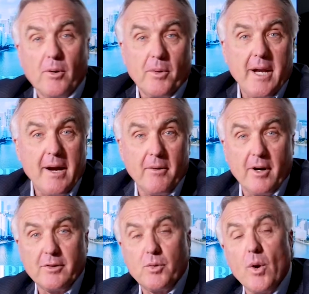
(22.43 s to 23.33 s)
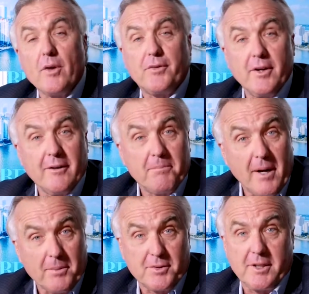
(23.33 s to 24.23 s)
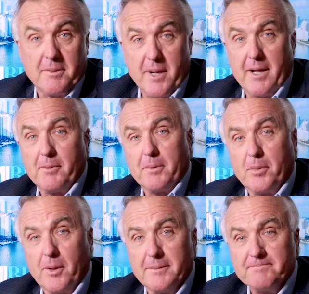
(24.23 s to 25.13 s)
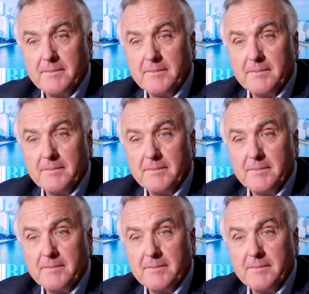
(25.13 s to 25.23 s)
We're now in our 12th year of publishing the Miami report,